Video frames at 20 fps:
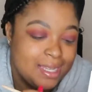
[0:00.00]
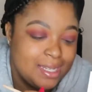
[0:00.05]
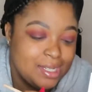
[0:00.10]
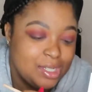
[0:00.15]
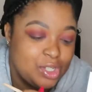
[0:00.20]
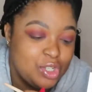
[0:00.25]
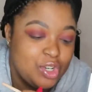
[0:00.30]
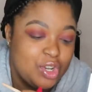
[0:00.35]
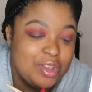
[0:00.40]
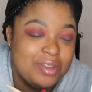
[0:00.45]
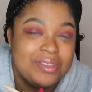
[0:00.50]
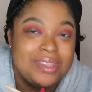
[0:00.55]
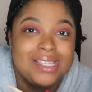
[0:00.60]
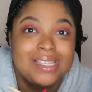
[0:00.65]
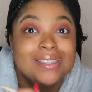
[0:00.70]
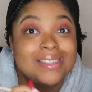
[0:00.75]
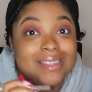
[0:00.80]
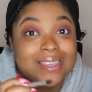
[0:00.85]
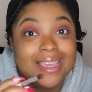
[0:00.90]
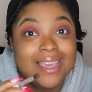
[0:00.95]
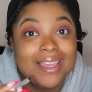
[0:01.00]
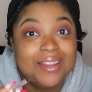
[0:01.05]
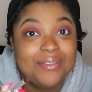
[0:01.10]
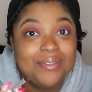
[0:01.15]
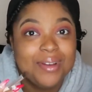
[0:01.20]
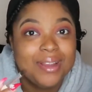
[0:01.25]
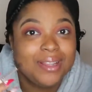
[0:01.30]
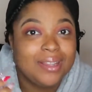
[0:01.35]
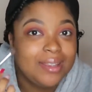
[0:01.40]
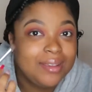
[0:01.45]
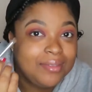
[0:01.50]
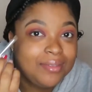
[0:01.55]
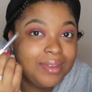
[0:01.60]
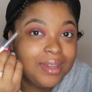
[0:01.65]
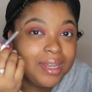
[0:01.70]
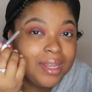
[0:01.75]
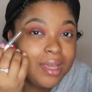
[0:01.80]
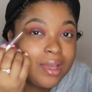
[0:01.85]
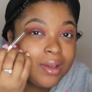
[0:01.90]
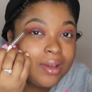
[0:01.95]
Because, you know, this is a kid-friendly
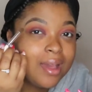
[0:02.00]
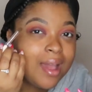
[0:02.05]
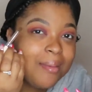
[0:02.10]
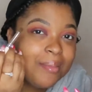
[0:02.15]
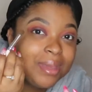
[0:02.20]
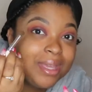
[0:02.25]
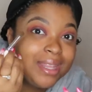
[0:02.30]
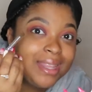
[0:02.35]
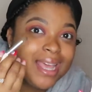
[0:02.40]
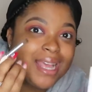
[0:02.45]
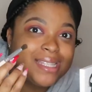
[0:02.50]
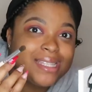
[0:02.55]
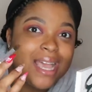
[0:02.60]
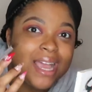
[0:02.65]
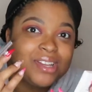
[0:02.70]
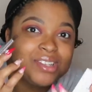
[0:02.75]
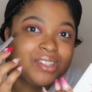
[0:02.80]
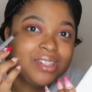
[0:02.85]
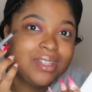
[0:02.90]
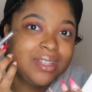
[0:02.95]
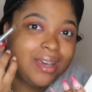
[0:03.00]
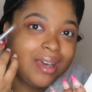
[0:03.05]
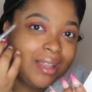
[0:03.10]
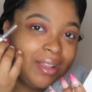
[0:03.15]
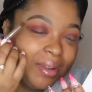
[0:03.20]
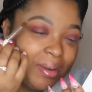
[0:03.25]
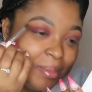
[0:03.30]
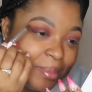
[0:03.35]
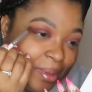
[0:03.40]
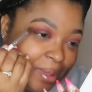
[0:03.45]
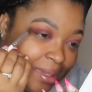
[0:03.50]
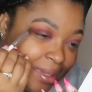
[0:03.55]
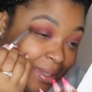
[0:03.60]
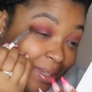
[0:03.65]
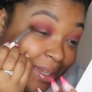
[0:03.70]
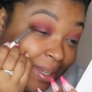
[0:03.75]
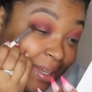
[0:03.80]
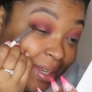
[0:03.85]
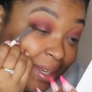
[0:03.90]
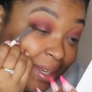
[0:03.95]
video. I mean, that's actually the color, but